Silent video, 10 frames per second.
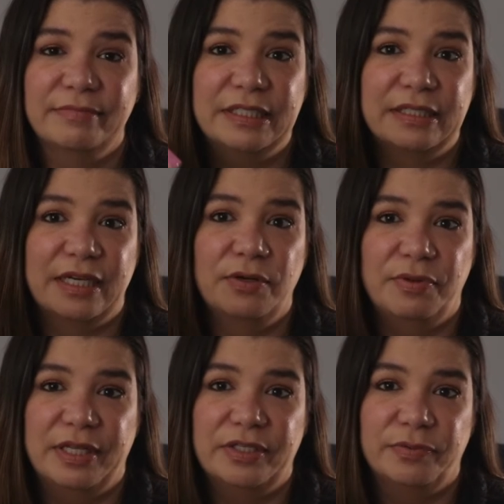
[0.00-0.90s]
sticking
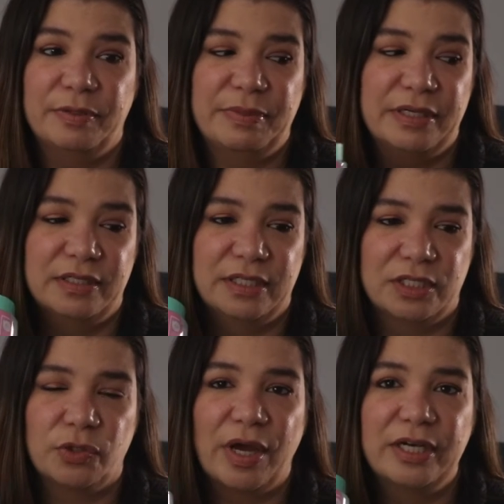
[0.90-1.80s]
with this one because
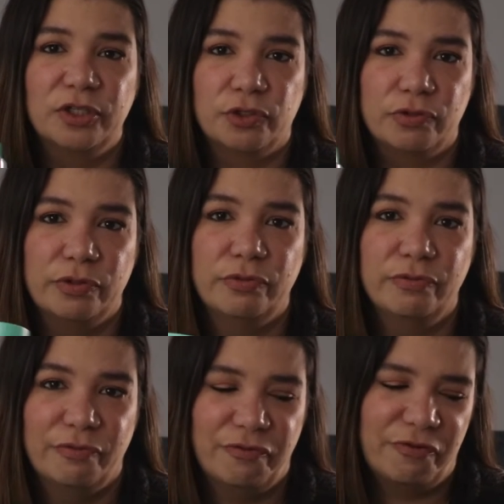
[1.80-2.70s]
it's tried and true
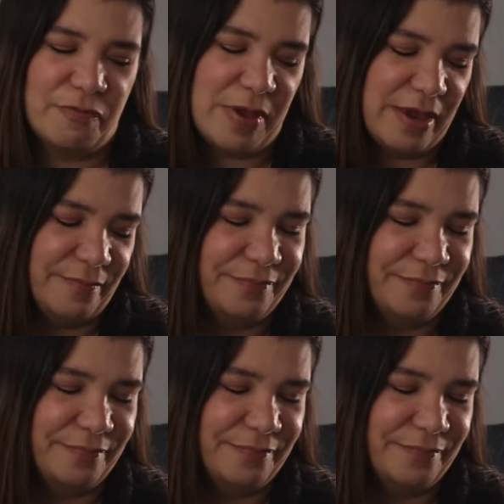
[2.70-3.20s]
for me.